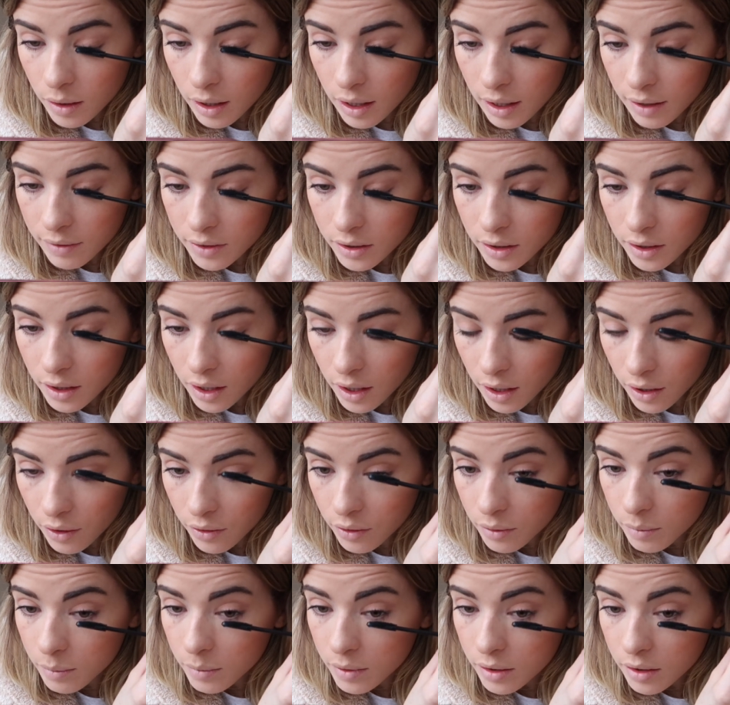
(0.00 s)
why I have to curl
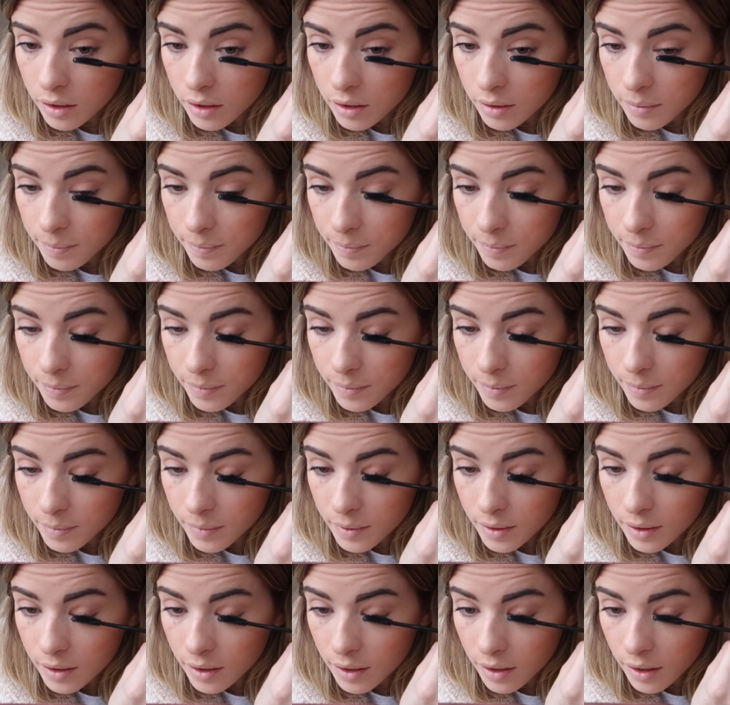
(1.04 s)
them with the
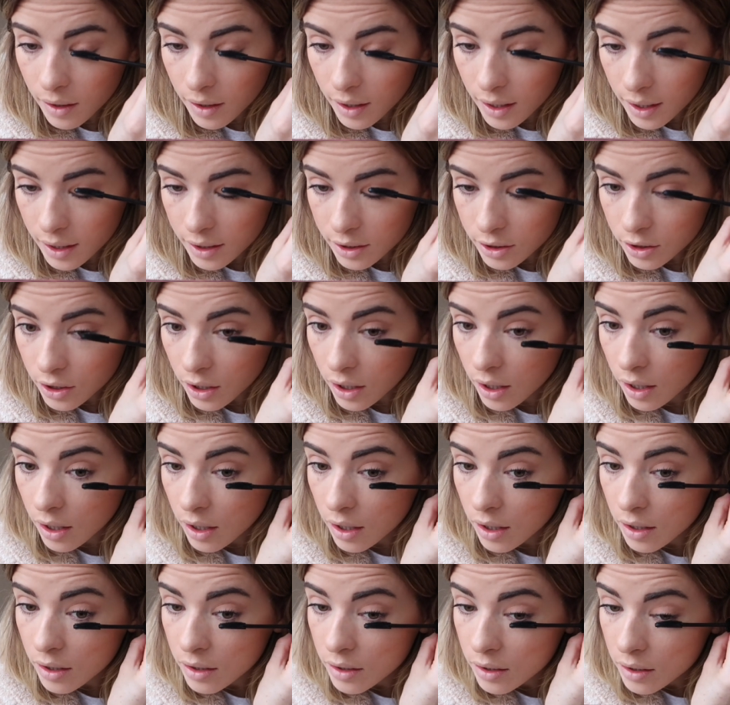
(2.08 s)
eyelash
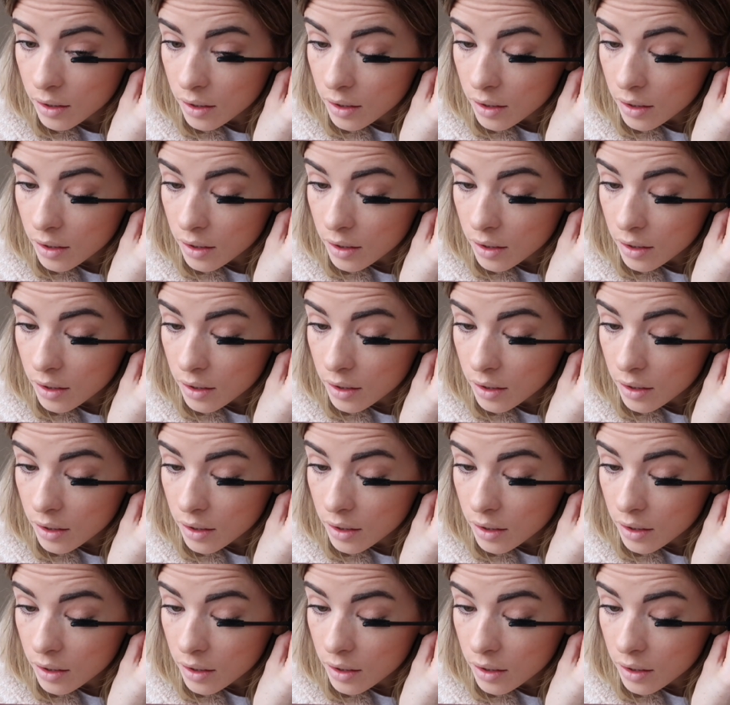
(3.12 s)
curler.